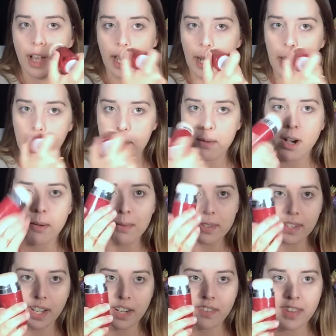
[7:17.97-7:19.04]
And I am
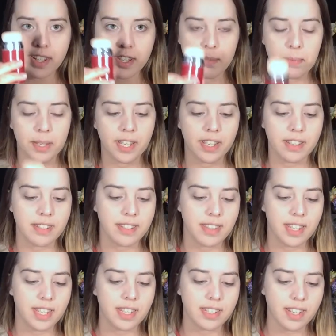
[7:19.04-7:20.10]
almost out of this because
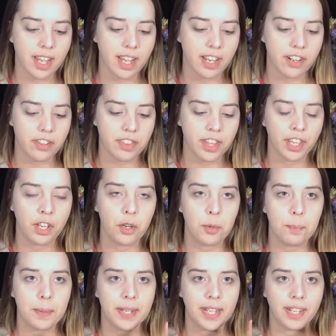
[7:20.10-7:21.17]
the entire thing
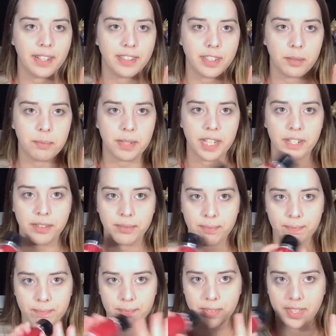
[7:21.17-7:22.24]
opened and dumped out
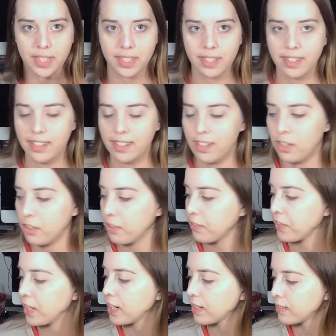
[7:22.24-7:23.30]
all
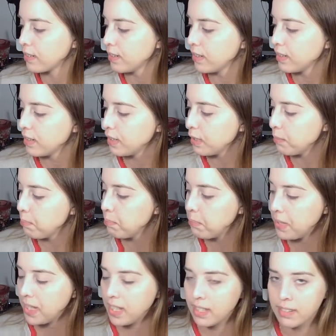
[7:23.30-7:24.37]
over
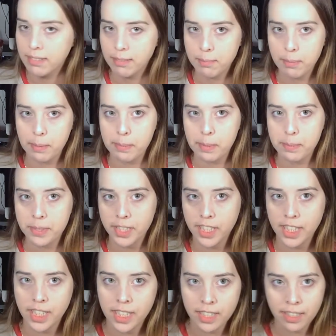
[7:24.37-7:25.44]
me, my mom's
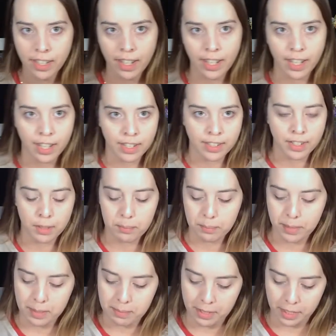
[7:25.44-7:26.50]
car, and
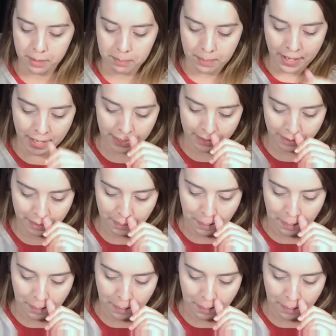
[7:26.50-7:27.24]
my makeup bag.